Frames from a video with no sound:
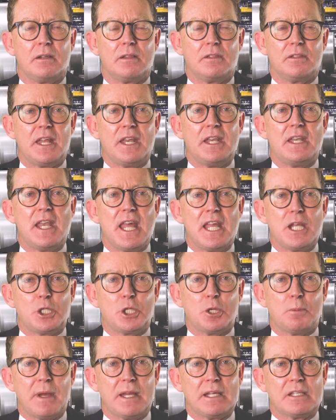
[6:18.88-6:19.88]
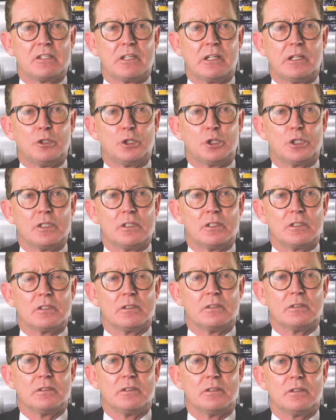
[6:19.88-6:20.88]
then nature-based solutions
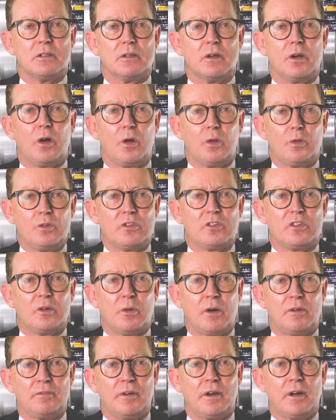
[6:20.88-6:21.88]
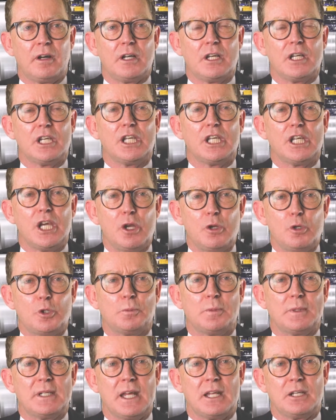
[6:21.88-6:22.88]
also offer
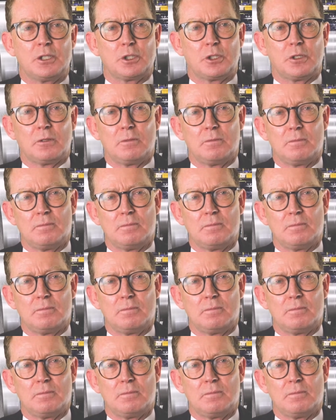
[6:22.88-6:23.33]
huge potential.